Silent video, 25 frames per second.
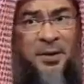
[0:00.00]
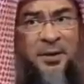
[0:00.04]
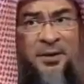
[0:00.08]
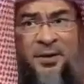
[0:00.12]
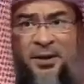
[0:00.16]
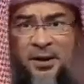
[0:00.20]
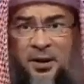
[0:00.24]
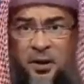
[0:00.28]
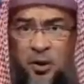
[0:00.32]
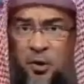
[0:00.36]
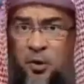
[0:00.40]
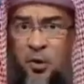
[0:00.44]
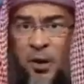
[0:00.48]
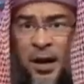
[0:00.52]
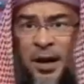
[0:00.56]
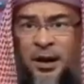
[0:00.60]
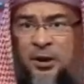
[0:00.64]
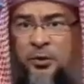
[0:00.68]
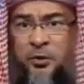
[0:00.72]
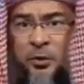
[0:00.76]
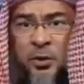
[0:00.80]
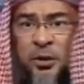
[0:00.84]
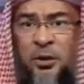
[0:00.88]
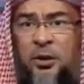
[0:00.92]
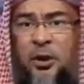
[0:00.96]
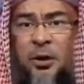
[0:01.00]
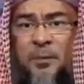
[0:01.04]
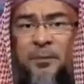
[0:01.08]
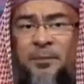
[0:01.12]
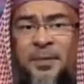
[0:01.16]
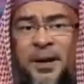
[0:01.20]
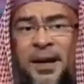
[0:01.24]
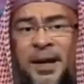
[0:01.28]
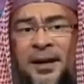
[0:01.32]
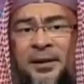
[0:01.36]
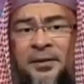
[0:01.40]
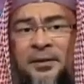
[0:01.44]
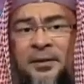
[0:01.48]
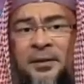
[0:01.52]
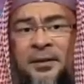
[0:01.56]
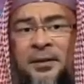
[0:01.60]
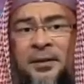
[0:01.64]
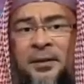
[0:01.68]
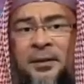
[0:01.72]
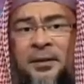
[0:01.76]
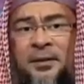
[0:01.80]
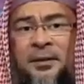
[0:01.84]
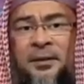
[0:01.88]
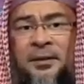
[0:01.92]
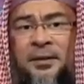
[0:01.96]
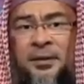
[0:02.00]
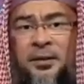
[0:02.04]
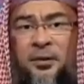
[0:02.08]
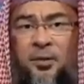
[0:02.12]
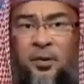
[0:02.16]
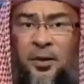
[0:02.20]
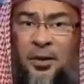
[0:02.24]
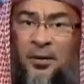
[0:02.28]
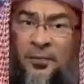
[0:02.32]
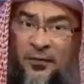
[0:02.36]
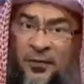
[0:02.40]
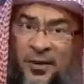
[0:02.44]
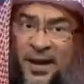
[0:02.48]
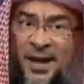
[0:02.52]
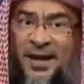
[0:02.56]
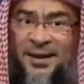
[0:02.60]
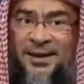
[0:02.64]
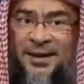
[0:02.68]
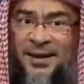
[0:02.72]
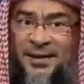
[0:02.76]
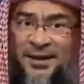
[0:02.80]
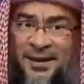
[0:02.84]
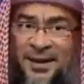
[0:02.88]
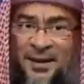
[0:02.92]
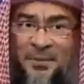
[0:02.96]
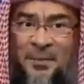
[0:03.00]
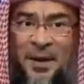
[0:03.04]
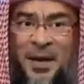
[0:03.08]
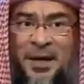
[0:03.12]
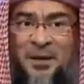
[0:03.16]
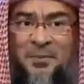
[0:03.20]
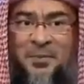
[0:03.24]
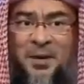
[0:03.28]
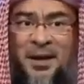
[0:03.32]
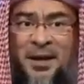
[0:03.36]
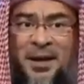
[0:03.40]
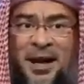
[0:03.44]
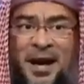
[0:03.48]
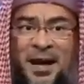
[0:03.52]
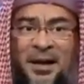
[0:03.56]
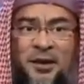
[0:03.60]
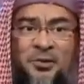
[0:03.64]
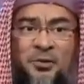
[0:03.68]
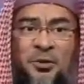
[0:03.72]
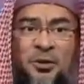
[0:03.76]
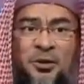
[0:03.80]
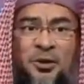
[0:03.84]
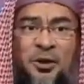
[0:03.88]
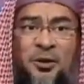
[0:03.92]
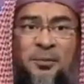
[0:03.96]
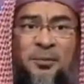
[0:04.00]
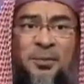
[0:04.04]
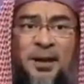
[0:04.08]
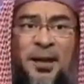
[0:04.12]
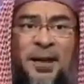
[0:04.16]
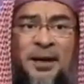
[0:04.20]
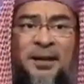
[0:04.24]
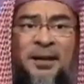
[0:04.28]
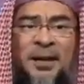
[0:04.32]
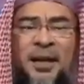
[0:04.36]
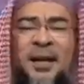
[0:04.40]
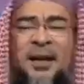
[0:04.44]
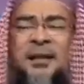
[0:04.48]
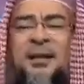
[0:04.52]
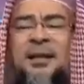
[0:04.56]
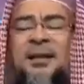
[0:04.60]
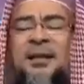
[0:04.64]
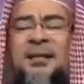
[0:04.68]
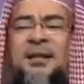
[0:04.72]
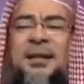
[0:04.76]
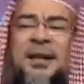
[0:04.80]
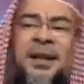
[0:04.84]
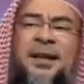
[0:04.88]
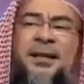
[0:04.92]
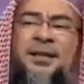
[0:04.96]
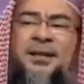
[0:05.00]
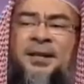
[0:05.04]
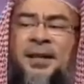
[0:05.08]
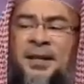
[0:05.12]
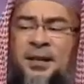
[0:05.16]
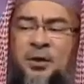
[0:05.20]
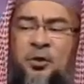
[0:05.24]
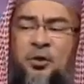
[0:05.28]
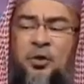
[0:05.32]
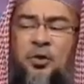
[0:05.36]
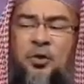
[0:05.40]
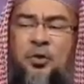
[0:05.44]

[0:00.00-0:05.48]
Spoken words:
but there's no actual combat, you're afraid that there might be actual combat, in this case, yes,